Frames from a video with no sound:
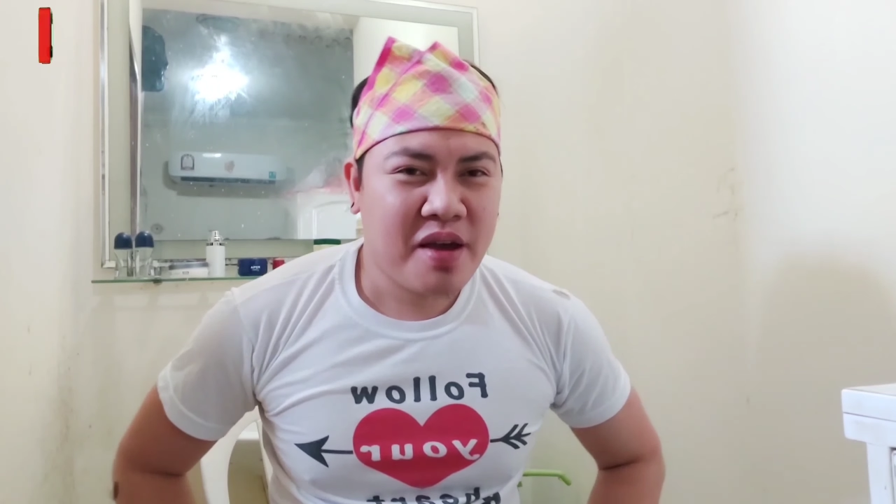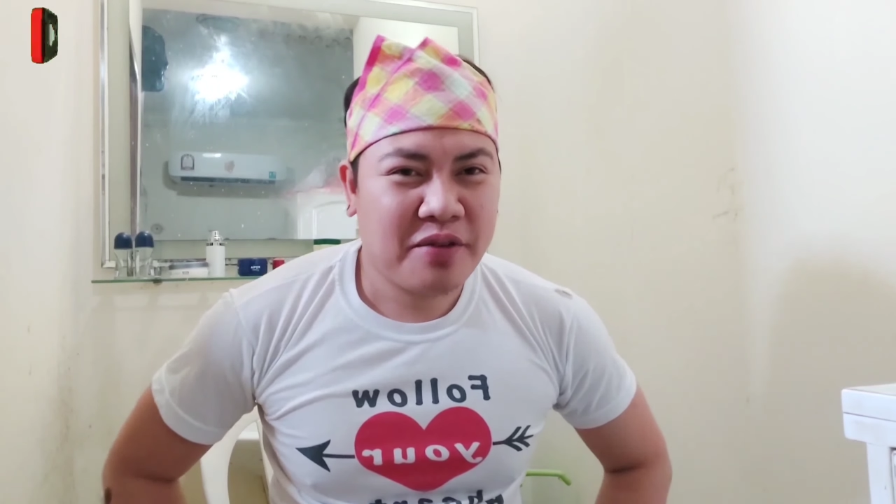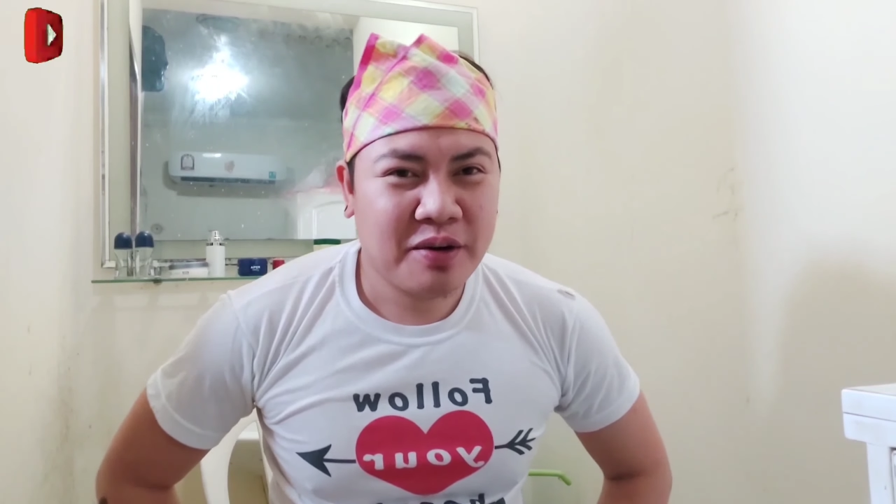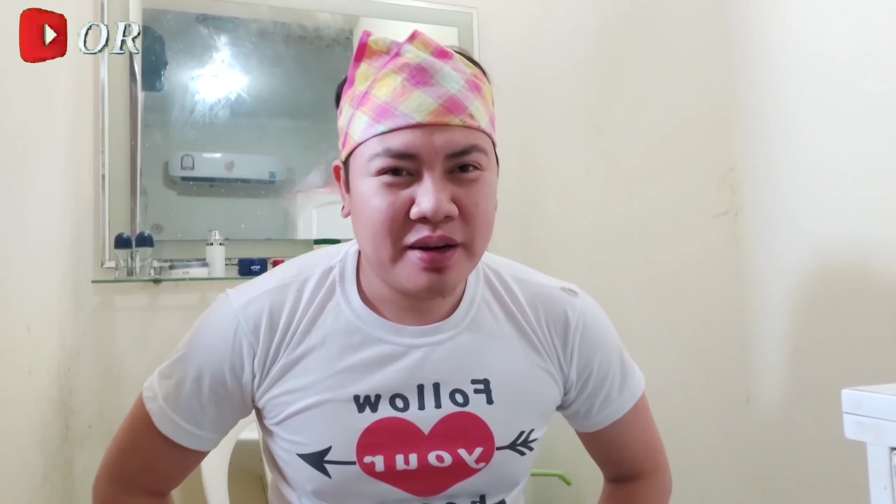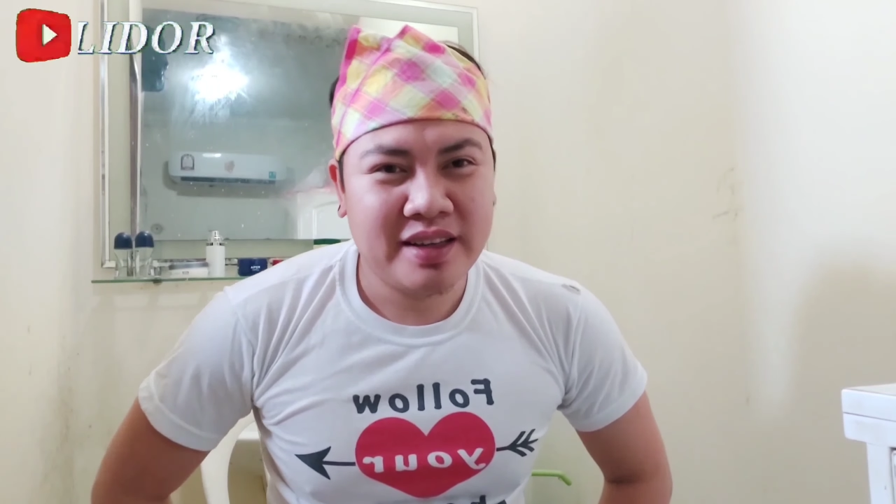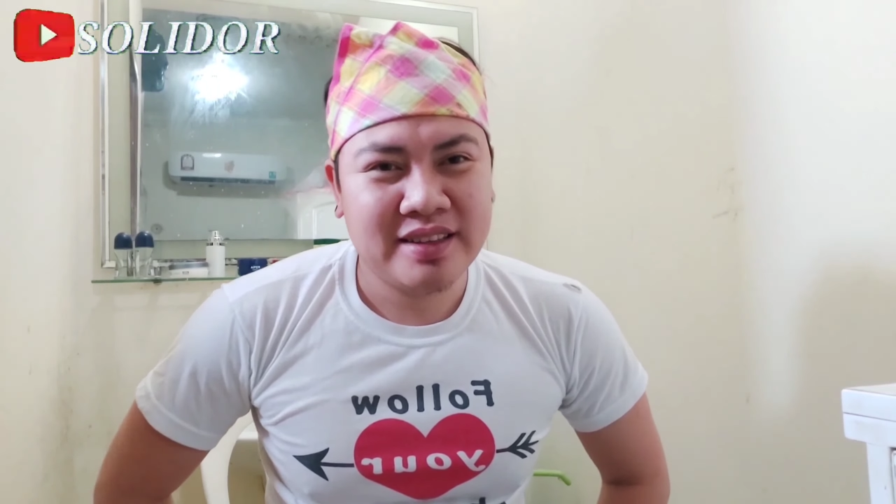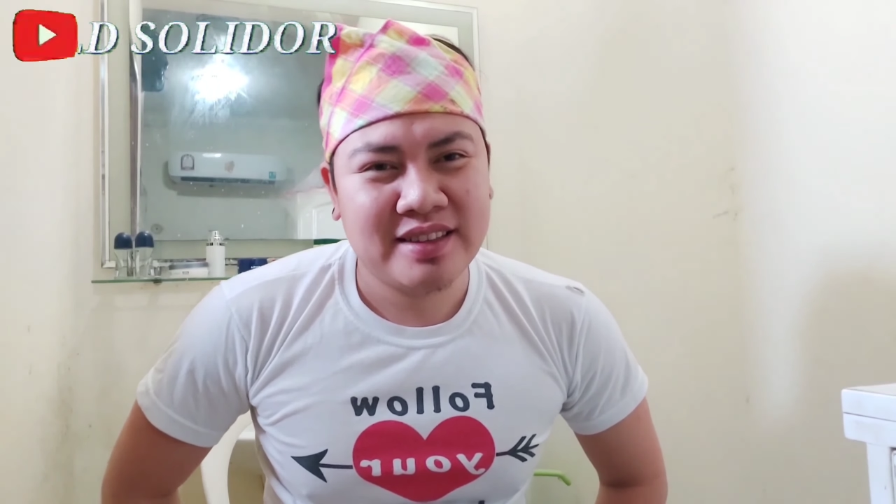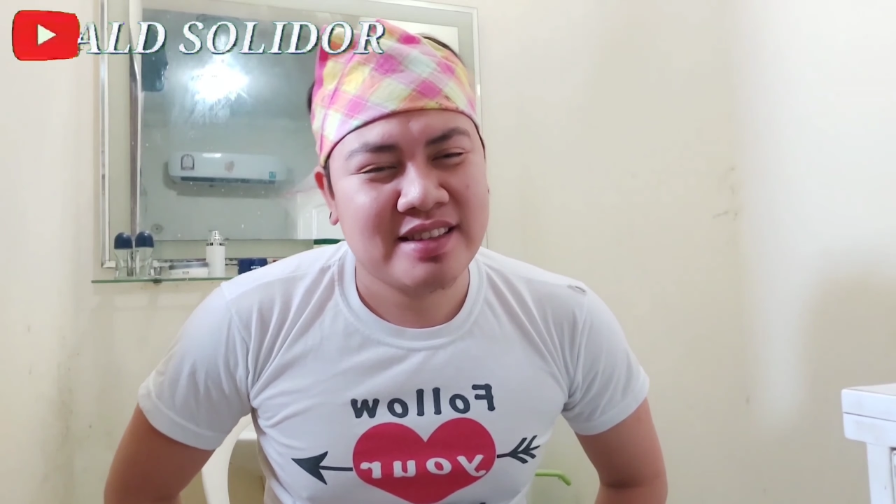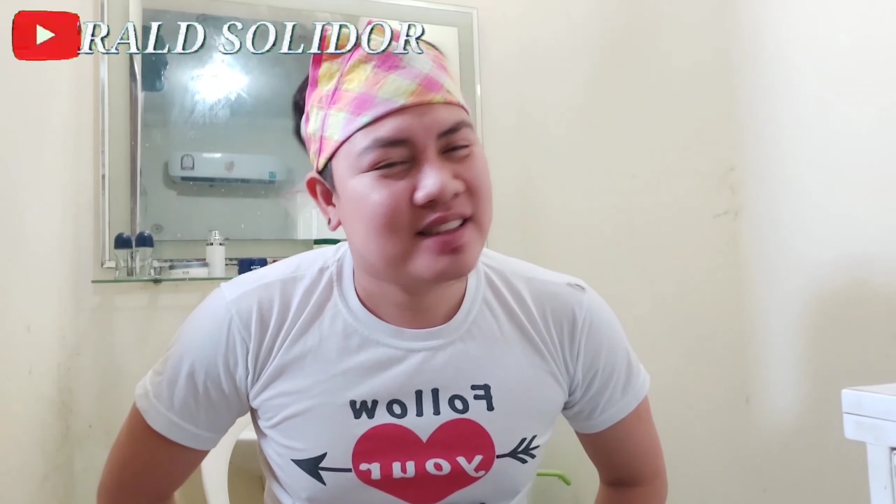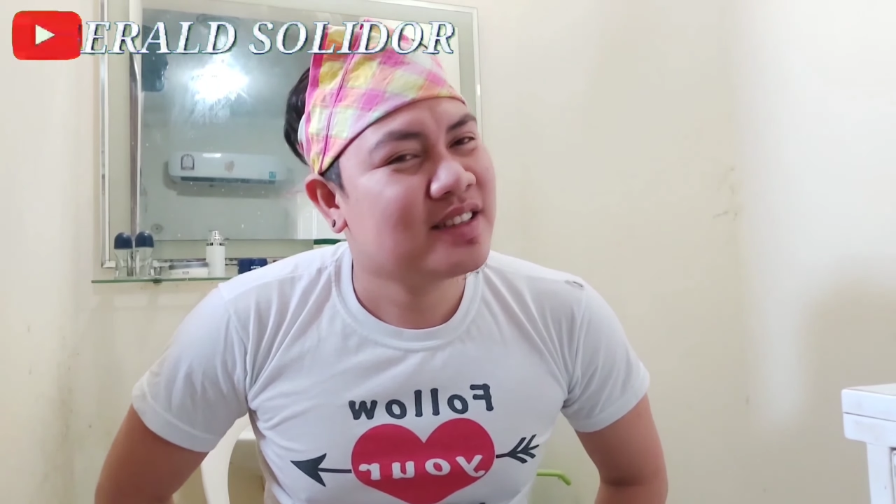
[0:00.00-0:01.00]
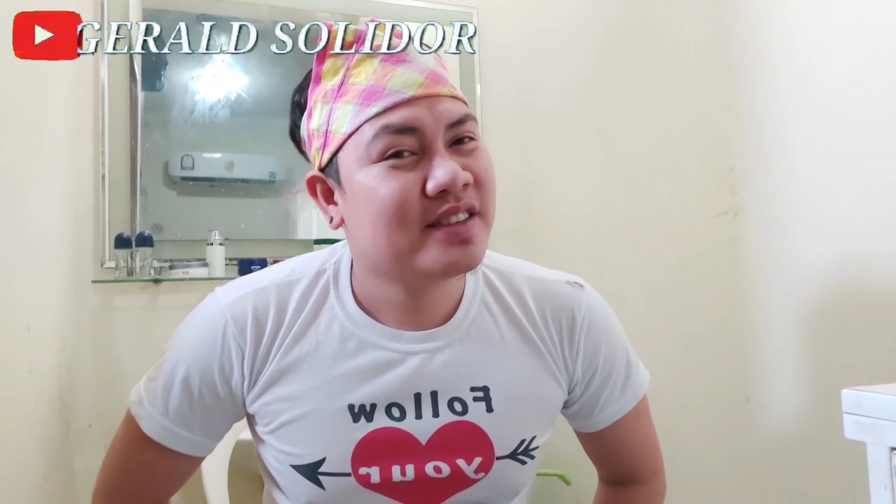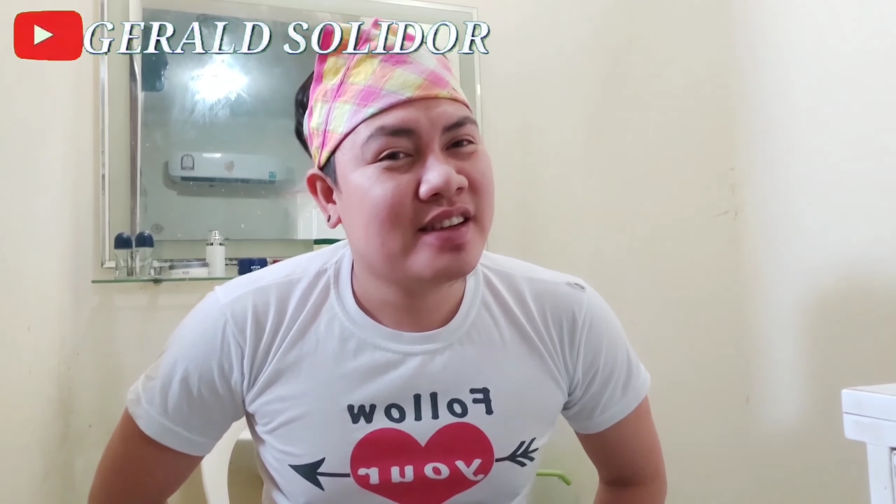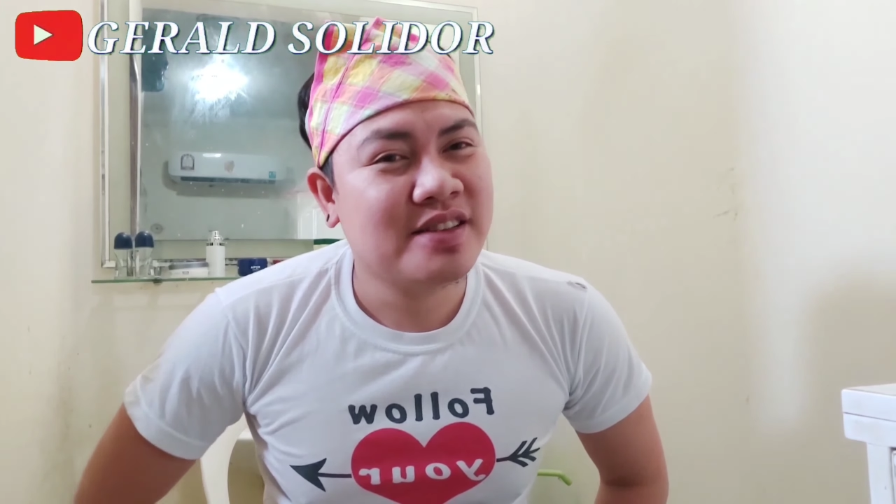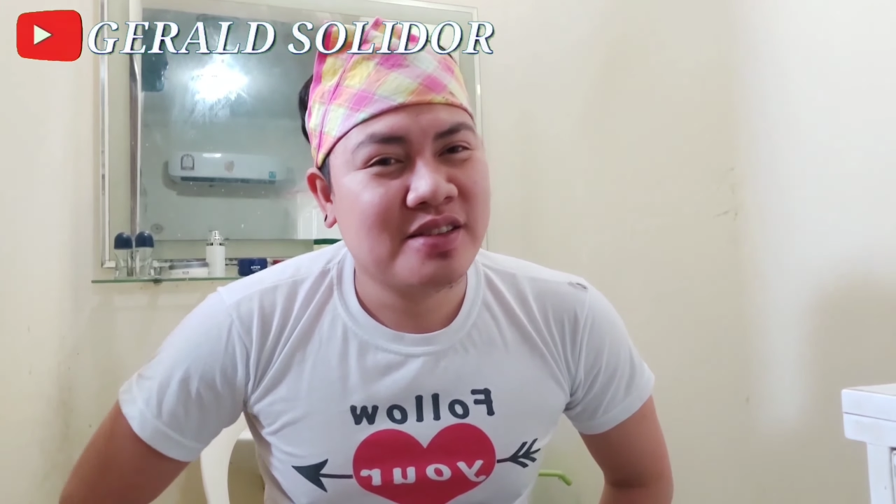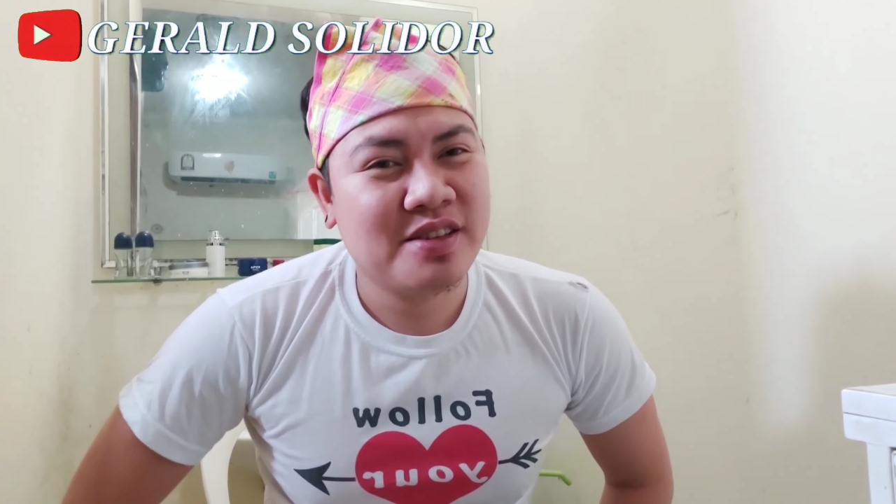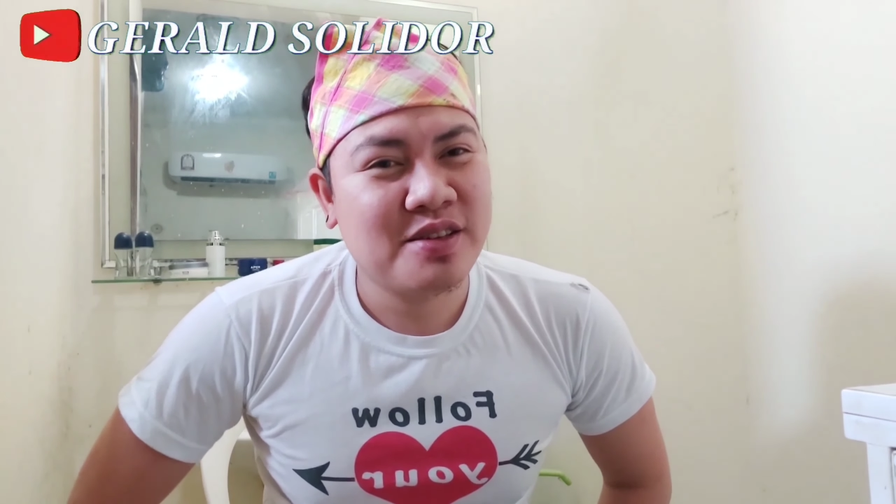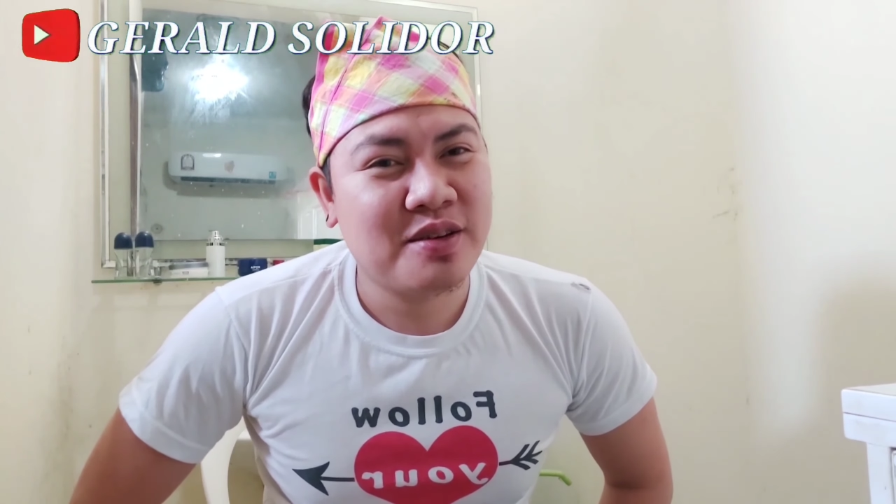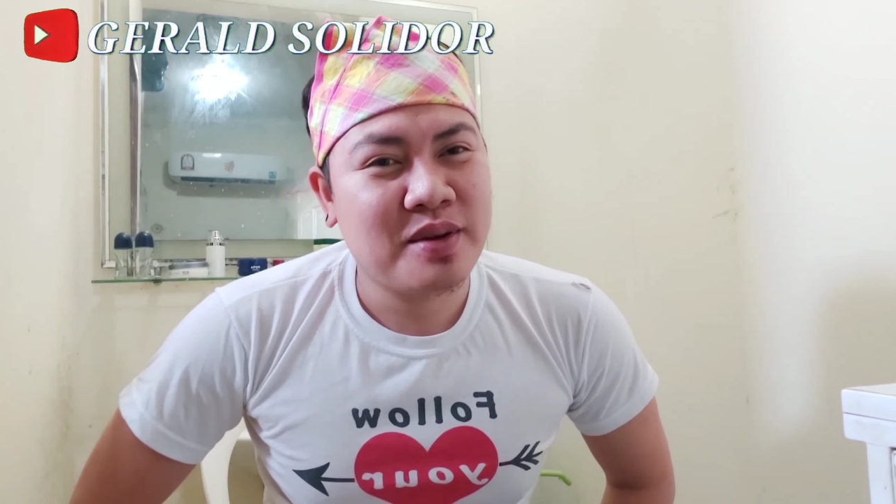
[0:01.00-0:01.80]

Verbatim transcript: everyone, this is Gerald Solidor